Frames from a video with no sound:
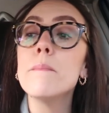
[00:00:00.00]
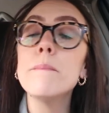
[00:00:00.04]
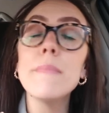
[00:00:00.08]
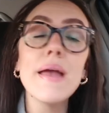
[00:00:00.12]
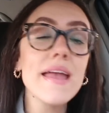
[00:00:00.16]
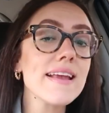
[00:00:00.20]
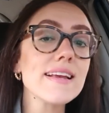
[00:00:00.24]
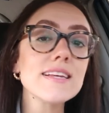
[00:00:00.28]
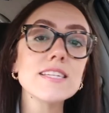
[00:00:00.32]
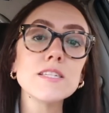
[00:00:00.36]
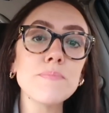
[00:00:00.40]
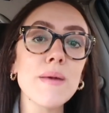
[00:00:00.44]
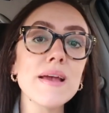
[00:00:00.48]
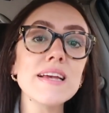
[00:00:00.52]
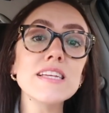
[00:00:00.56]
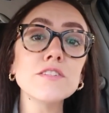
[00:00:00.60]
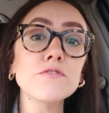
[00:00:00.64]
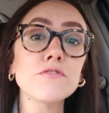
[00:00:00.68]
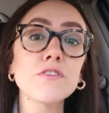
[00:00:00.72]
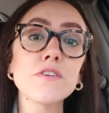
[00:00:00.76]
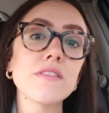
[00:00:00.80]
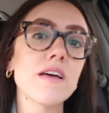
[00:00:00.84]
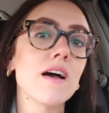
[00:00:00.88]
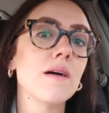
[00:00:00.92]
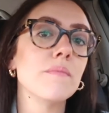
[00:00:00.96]
make space
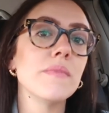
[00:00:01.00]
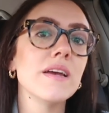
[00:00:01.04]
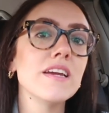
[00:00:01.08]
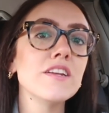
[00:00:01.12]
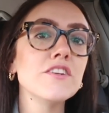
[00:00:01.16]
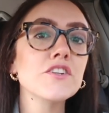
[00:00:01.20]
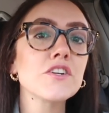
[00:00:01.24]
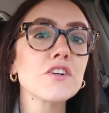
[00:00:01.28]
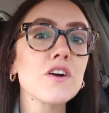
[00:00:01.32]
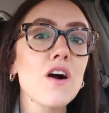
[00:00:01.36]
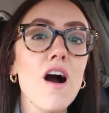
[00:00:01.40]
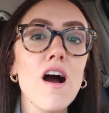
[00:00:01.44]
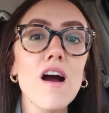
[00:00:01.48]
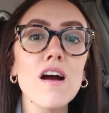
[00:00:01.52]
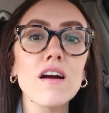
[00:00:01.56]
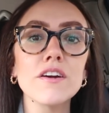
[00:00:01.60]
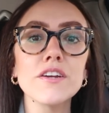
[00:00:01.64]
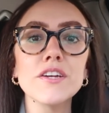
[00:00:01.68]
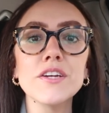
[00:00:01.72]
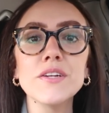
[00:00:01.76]
for them in your car.